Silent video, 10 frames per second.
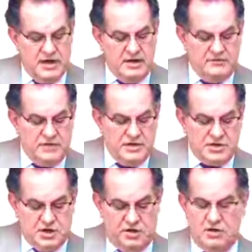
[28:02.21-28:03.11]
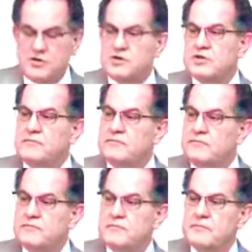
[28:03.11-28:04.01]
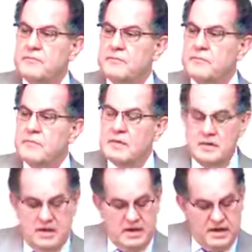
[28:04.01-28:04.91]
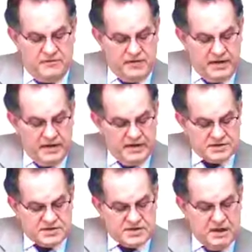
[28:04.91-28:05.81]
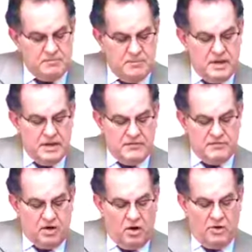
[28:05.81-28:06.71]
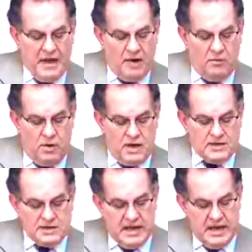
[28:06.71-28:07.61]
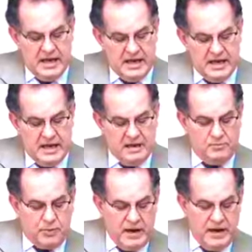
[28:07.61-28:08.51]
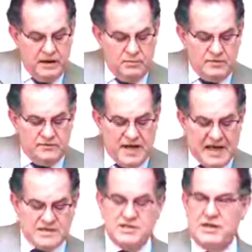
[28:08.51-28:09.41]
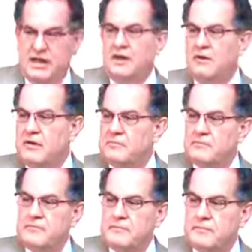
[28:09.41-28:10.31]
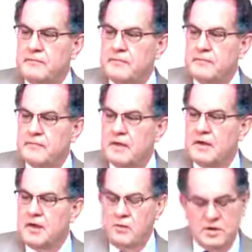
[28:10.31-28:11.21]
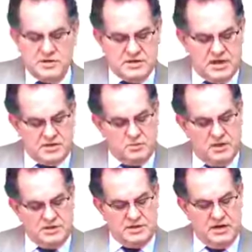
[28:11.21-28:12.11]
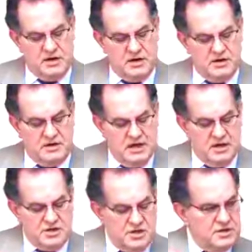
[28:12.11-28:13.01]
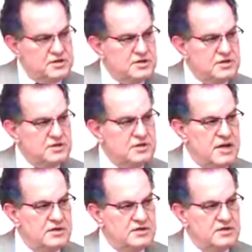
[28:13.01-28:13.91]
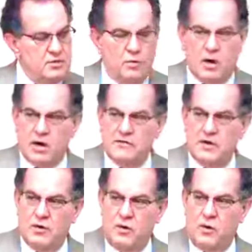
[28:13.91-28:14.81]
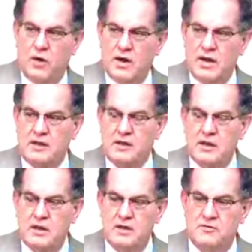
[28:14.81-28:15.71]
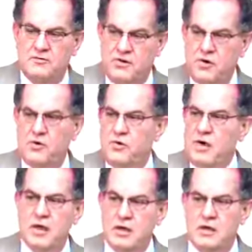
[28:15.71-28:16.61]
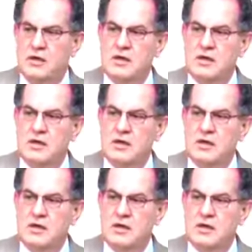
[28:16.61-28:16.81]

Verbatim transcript: in every church, in every assembly of called out ones, and had prayed with fasting, in other words, such was their diligence as to the work of the Lord that food